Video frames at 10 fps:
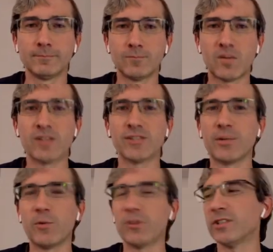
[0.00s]
Honestly,
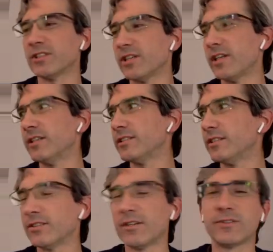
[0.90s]
I wasn't excited
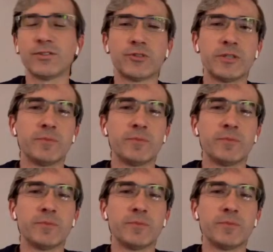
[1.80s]
to start the stream